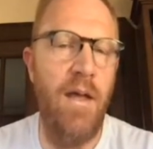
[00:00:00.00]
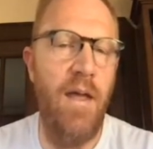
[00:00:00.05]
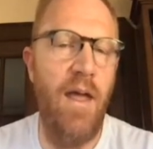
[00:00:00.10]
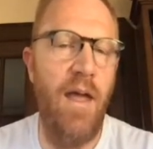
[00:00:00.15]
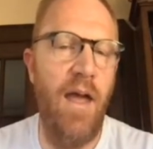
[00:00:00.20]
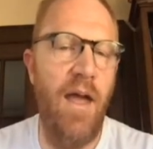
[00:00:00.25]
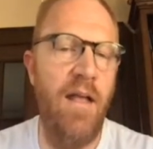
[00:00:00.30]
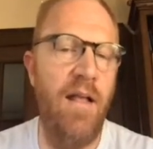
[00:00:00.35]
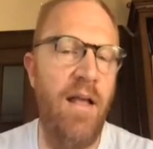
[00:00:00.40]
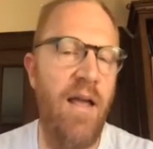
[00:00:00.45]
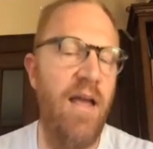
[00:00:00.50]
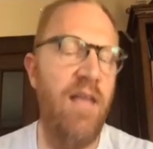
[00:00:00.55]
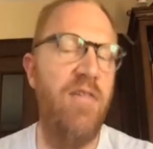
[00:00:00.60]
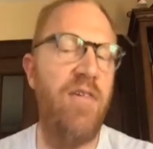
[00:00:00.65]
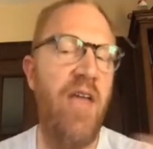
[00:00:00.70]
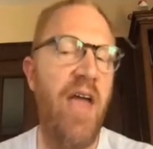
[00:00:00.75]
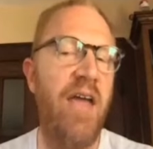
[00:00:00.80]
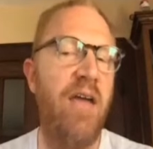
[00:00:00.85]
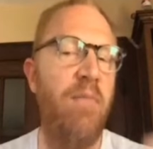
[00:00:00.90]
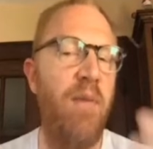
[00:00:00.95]
And it's
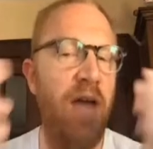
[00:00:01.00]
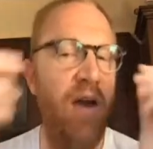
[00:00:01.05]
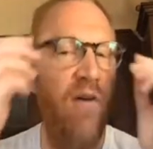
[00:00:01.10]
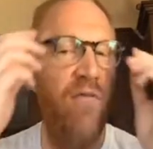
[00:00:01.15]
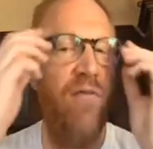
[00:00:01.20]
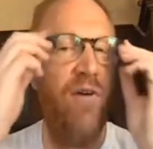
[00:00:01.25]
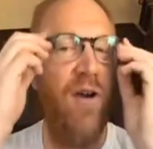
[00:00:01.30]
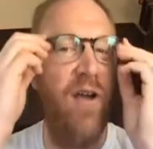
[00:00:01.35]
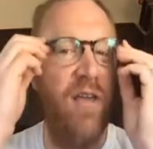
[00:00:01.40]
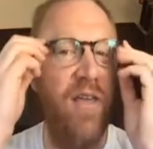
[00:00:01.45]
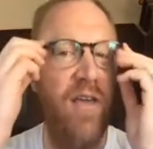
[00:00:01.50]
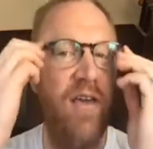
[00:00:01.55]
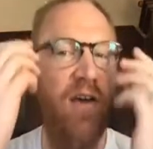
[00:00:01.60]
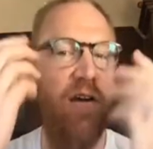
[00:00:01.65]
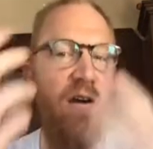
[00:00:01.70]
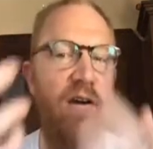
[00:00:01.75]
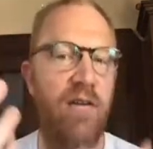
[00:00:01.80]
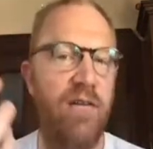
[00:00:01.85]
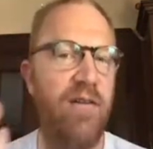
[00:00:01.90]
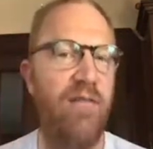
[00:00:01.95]
taken me over a
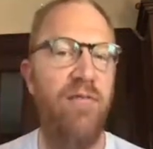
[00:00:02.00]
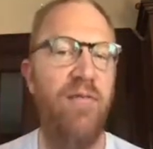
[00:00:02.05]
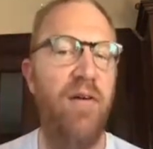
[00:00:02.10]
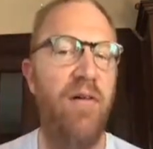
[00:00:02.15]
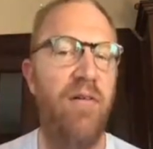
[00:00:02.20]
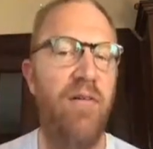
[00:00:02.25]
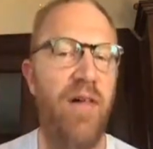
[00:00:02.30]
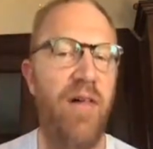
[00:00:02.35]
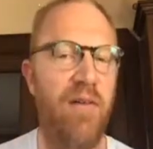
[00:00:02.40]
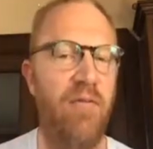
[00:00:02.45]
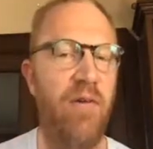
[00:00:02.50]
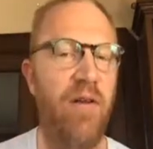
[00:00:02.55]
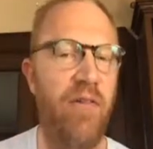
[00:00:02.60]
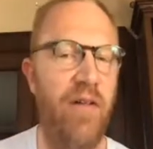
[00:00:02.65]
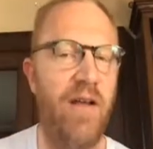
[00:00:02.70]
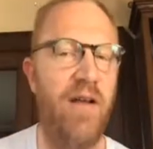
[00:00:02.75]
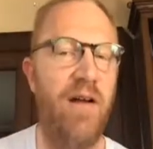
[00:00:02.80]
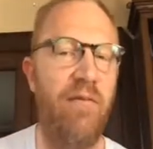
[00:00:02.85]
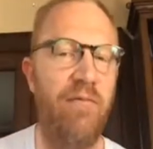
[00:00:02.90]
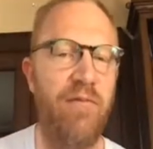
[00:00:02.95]
year to feel like really
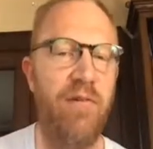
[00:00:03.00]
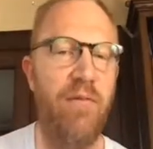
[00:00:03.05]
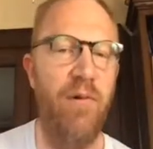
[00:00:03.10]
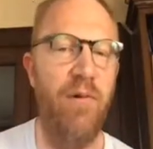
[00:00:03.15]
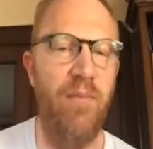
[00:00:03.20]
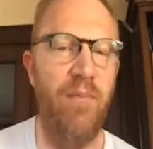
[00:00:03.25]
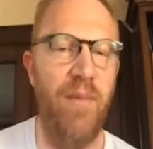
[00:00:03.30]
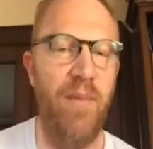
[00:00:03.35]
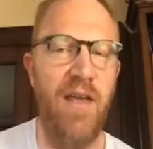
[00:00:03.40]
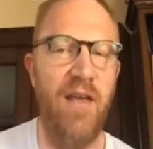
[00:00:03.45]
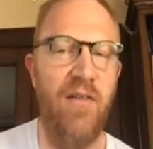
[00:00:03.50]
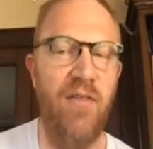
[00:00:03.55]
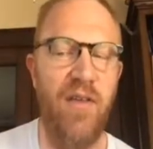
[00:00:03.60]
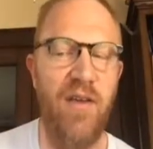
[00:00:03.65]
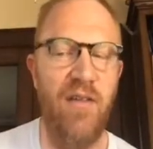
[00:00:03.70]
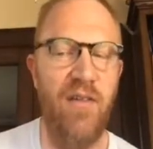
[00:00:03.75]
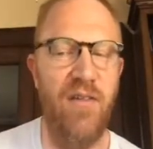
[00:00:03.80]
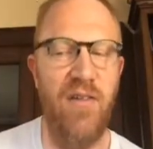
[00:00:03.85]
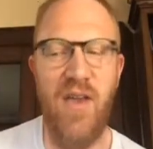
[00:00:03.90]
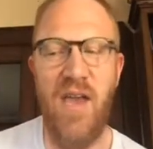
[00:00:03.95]
comfortable making
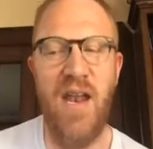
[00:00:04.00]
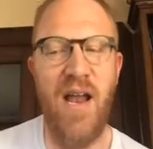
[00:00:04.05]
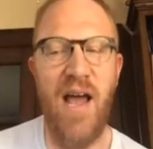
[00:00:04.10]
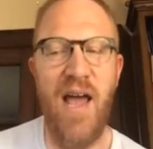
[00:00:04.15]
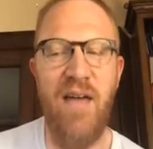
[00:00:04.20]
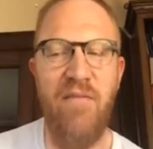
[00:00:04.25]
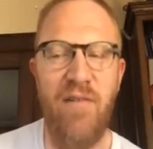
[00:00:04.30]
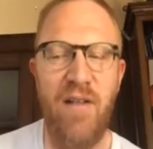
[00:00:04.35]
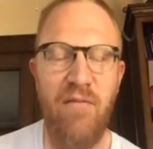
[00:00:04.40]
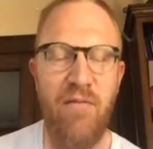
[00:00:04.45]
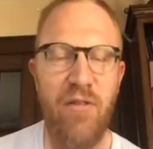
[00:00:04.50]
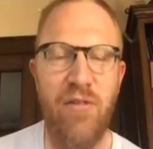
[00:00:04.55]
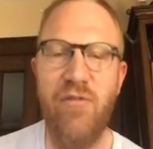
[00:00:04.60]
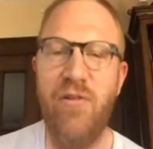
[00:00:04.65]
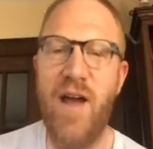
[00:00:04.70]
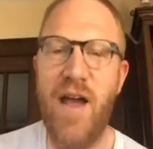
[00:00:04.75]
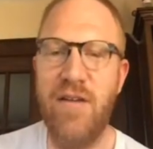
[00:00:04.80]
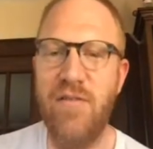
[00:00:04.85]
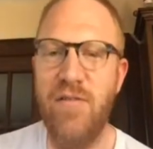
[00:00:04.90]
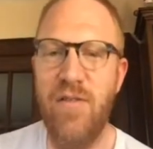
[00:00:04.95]
these. And I haven't even
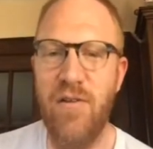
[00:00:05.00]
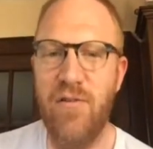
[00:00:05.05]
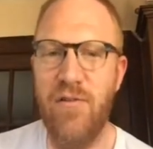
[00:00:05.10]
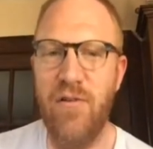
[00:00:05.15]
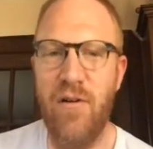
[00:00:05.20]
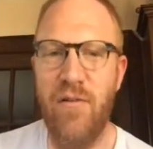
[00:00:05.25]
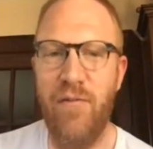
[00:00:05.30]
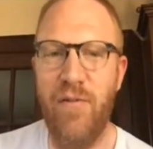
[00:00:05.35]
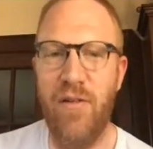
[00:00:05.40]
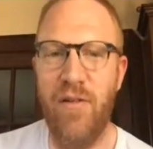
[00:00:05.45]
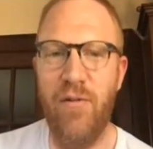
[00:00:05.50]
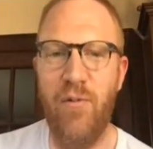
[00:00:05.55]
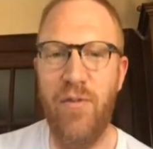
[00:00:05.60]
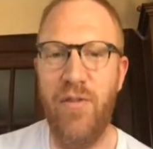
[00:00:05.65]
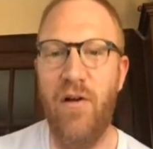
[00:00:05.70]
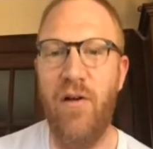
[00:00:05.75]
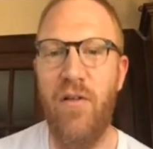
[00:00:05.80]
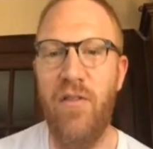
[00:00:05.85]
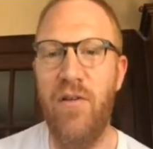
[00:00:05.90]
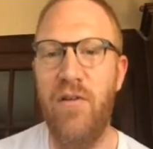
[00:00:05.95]
scratched the surface with
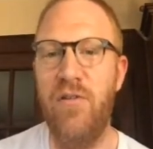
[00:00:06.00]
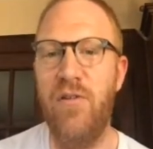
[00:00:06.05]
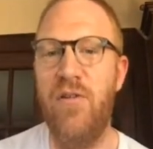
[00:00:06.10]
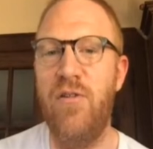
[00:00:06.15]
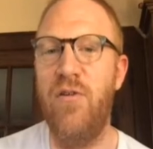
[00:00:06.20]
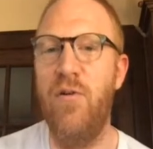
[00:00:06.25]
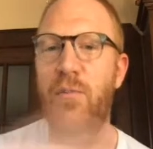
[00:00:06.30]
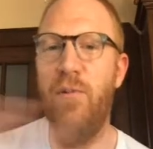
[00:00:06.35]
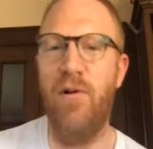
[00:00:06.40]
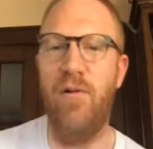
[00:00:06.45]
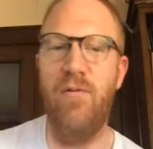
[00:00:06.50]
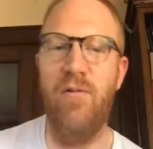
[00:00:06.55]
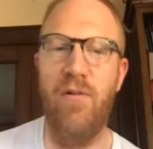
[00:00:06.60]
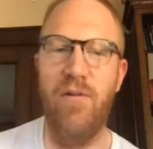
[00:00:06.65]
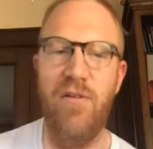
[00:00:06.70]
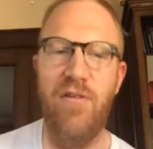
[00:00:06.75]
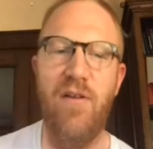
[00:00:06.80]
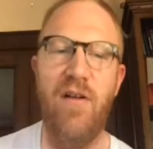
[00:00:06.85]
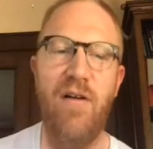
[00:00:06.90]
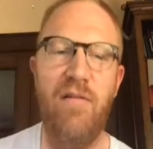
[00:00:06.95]
all the super cool
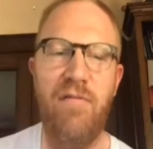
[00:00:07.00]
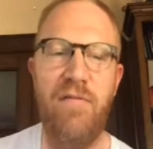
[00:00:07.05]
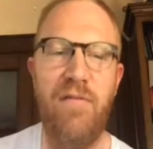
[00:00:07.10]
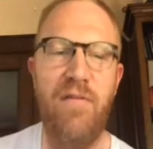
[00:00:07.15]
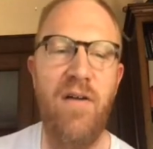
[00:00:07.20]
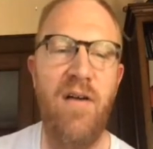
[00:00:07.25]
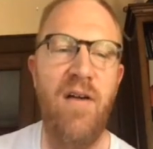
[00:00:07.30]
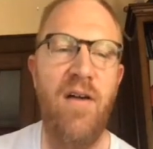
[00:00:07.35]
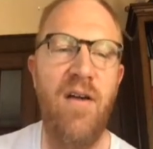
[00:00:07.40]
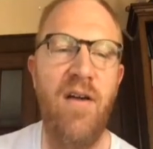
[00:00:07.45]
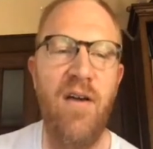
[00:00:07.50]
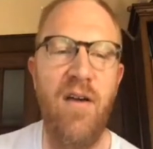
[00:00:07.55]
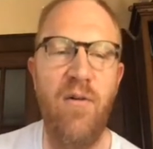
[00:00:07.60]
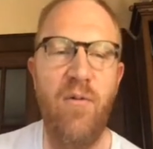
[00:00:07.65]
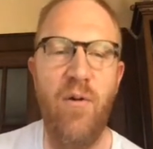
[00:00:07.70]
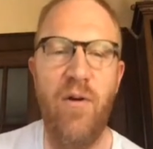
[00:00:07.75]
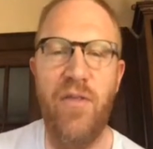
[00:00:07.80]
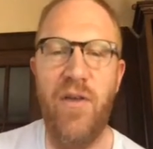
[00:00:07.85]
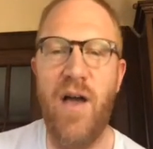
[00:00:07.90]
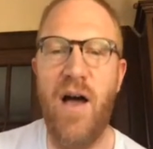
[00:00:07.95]
stuff
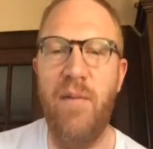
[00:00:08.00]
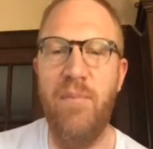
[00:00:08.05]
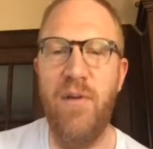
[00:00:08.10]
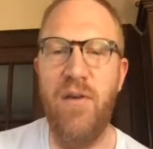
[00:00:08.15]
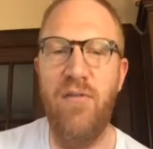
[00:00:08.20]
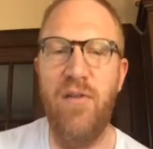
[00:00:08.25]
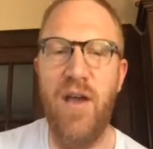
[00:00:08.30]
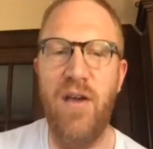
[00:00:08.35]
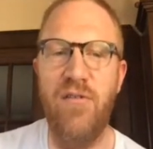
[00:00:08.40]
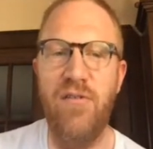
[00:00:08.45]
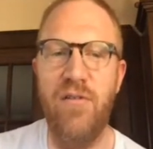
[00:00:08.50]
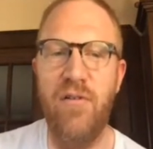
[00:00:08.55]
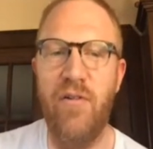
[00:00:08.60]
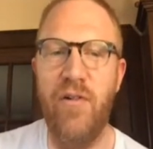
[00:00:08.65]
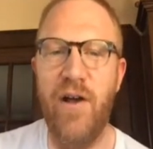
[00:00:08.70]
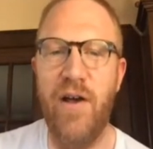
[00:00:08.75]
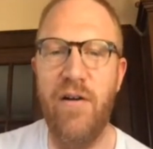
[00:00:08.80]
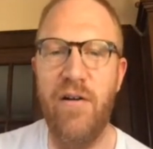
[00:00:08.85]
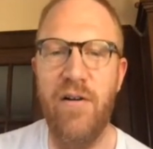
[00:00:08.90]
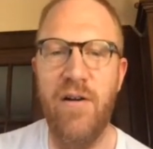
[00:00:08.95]
with Computational
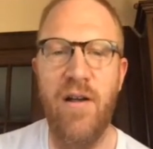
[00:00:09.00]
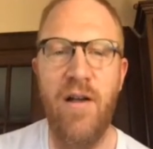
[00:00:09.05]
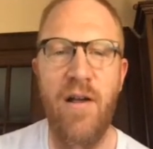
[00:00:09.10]
Layer.